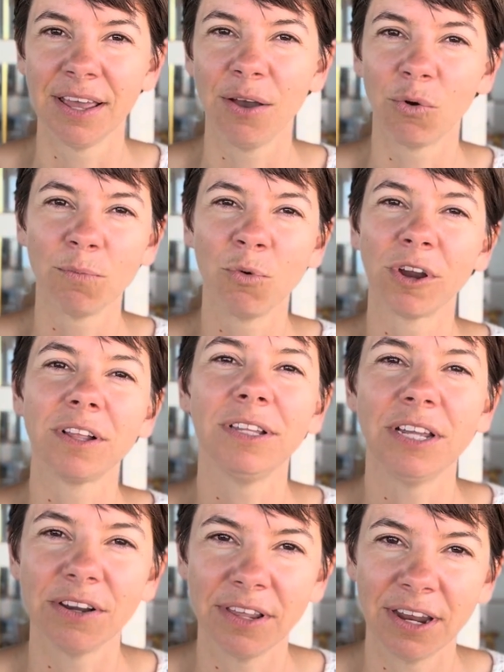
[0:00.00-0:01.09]
or more
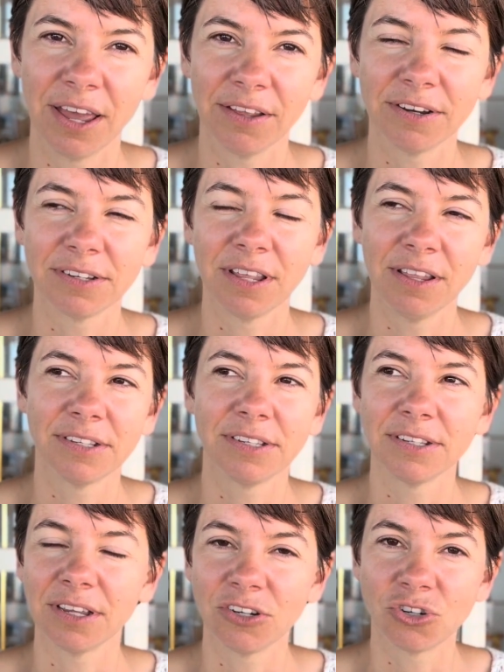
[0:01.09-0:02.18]
clear than others. And this
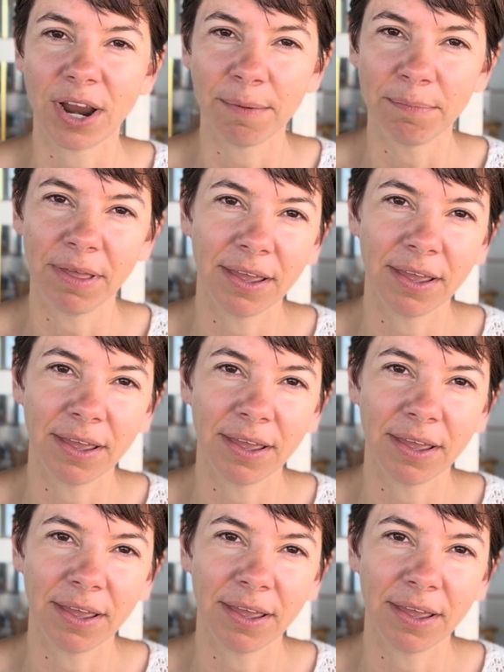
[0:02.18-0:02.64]
is a trap